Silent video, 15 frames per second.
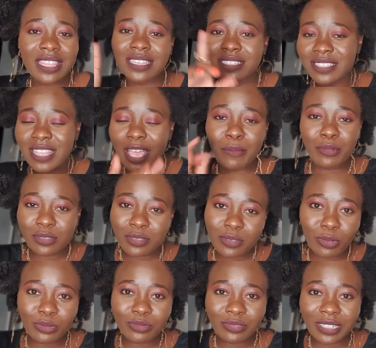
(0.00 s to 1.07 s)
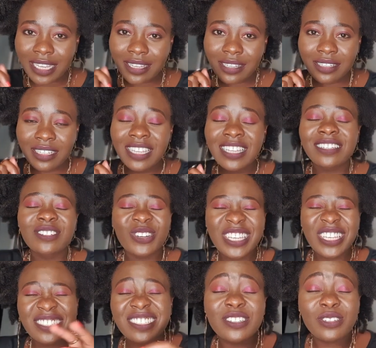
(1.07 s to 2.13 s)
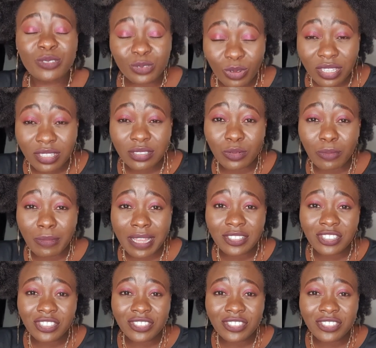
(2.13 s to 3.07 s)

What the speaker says: it's time also, like, okay, Jen, you're talking too much.